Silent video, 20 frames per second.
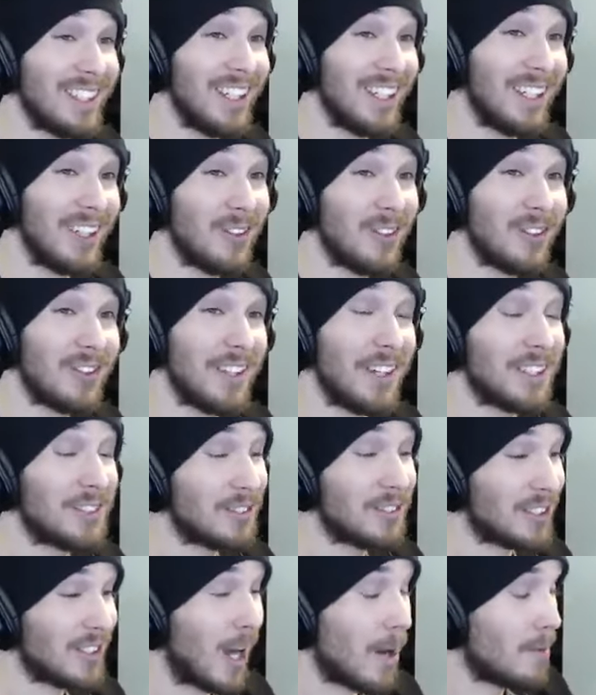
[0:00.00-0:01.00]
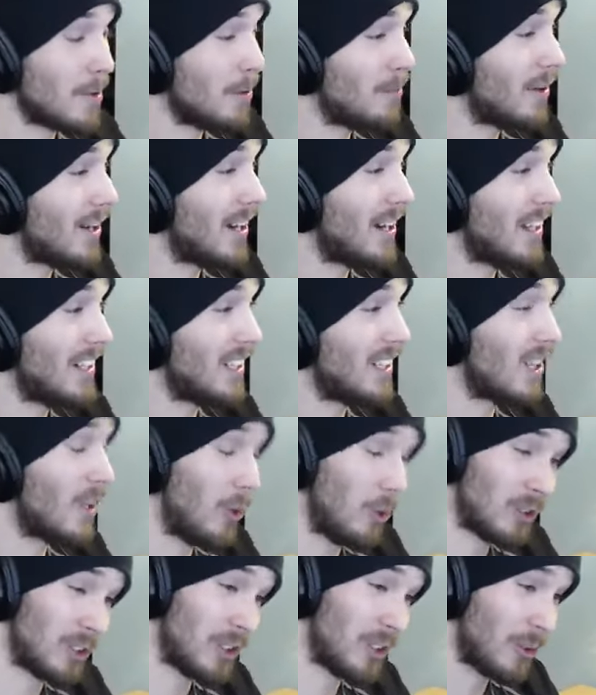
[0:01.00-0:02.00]
seeing you. Thanks for stopping by.
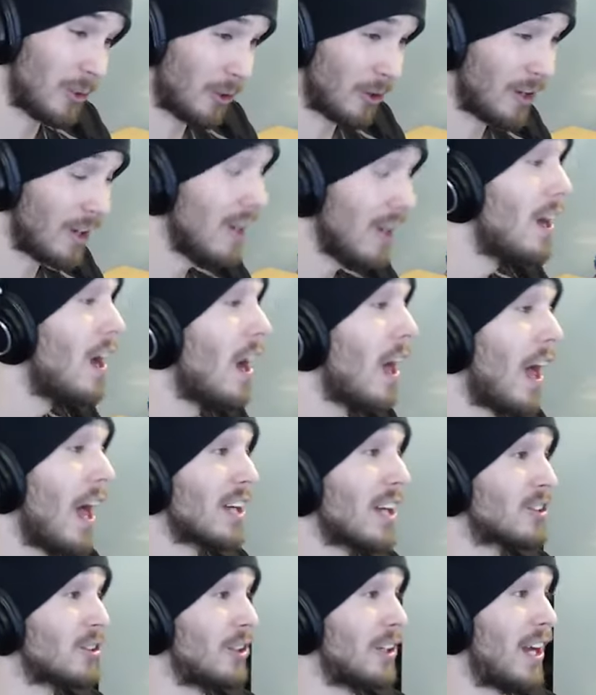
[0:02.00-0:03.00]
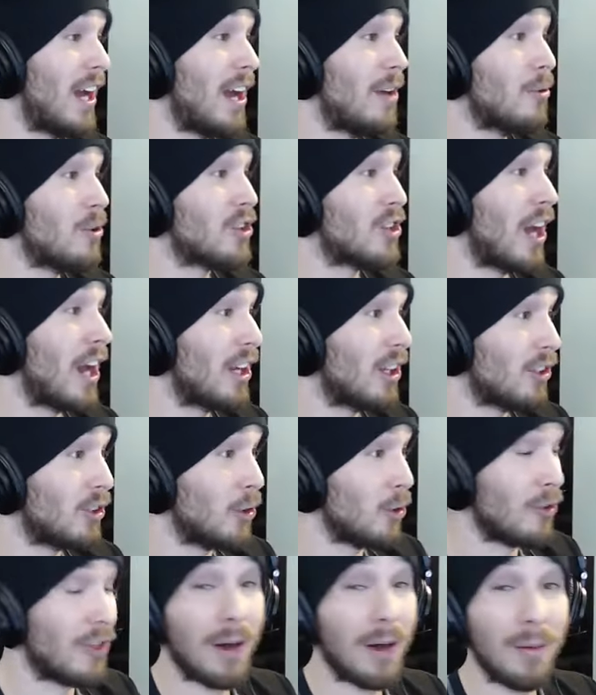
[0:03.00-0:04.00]
Close the door. Actually, I wish I could
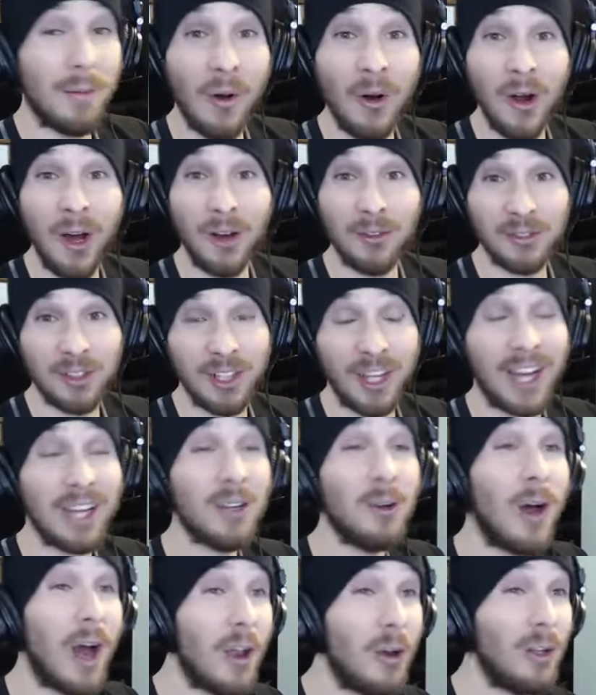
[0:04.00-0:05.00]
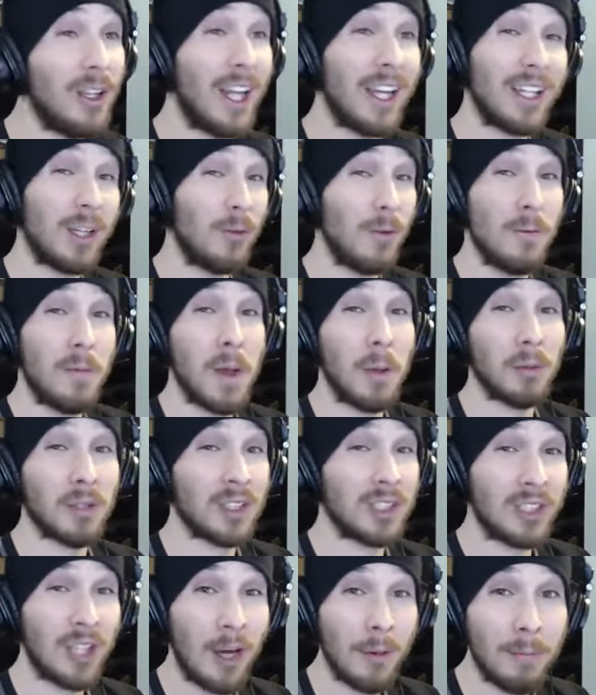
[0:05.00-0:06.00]
do that more often. I don't like it when people
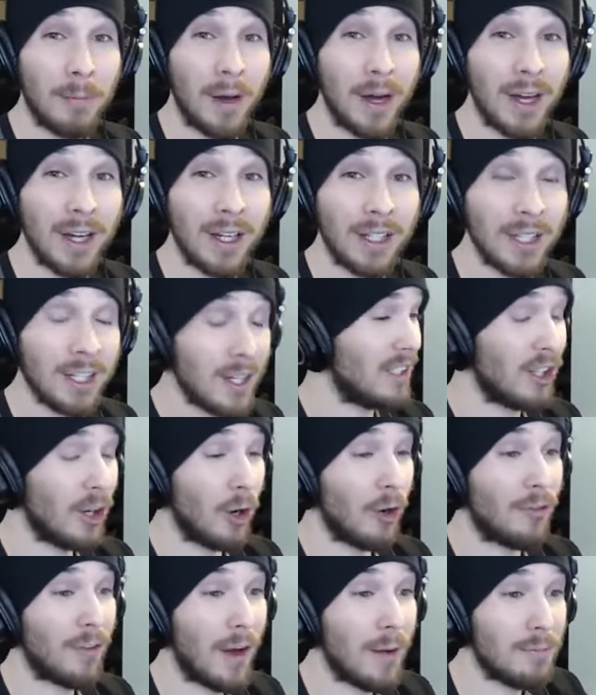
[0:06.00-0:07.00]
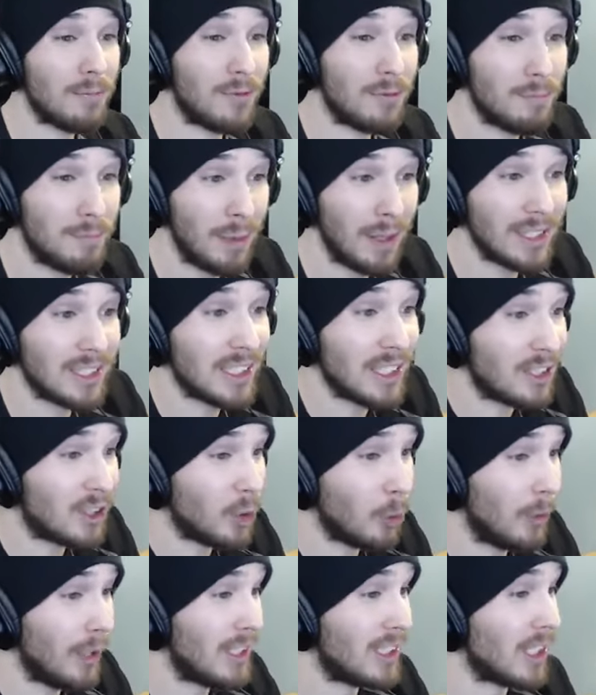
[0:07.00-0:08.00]
stop by. You know, if I'm busy
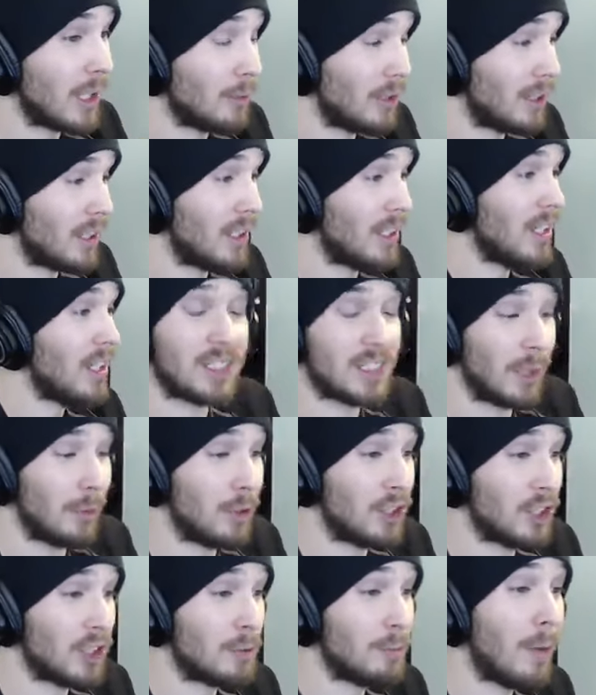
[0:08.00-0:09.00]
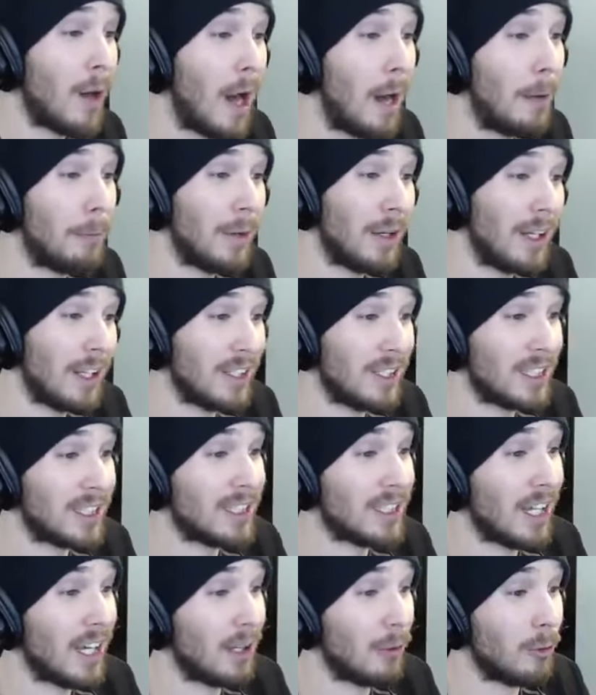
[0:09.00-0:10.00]
doing something, someone just popping in and
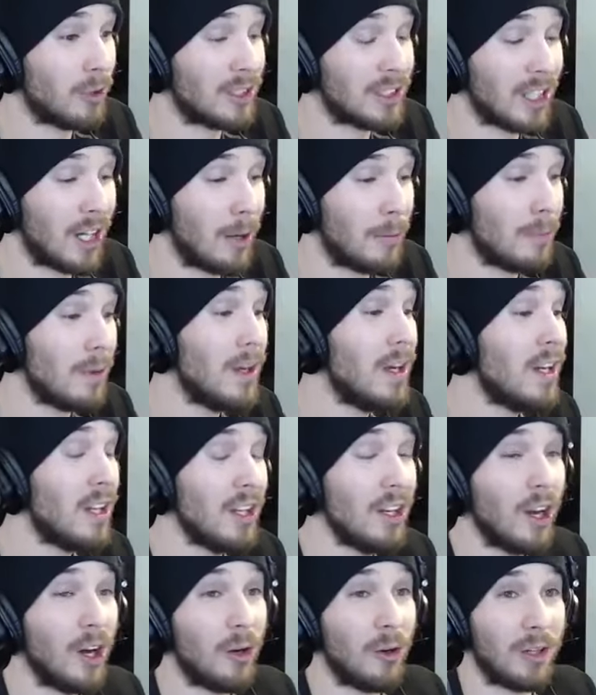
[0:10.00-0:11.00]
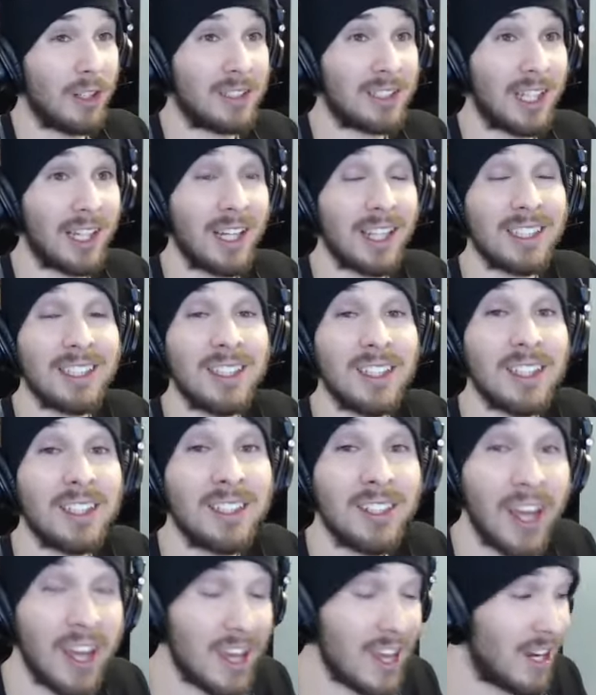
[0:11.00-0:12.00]
saying what's up, you know, it's like, it's
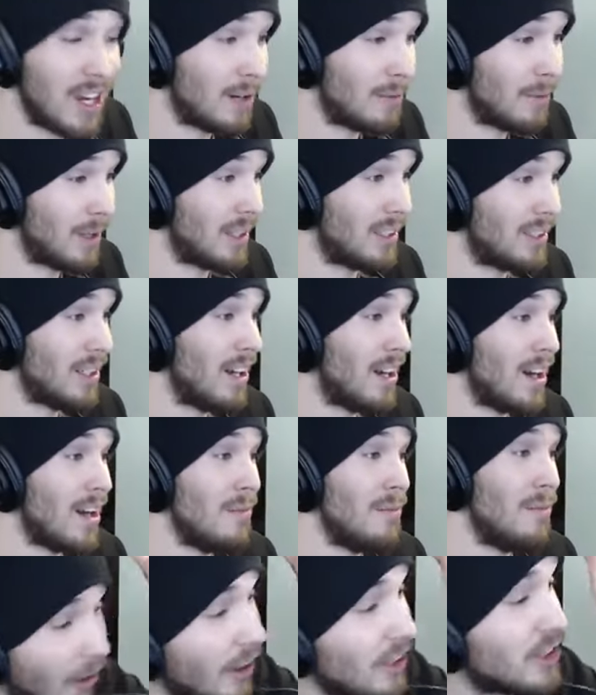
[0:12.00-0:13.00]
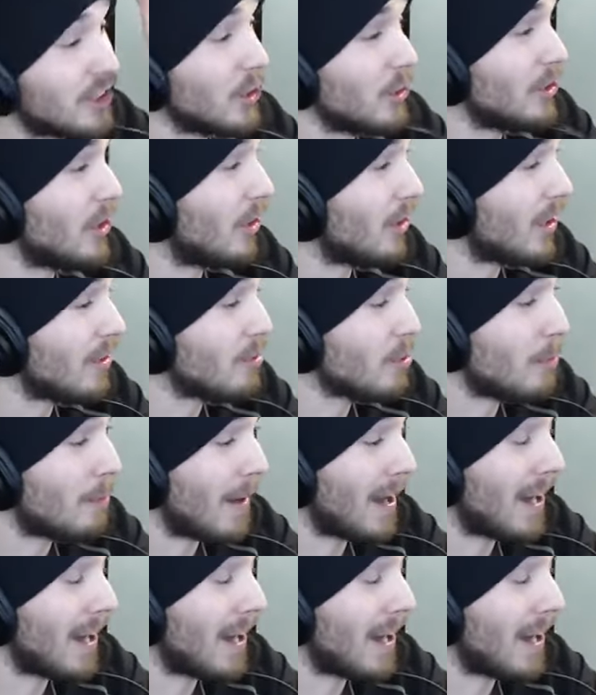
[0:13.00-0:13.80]
taking up my time. All right, Junior, I'll give you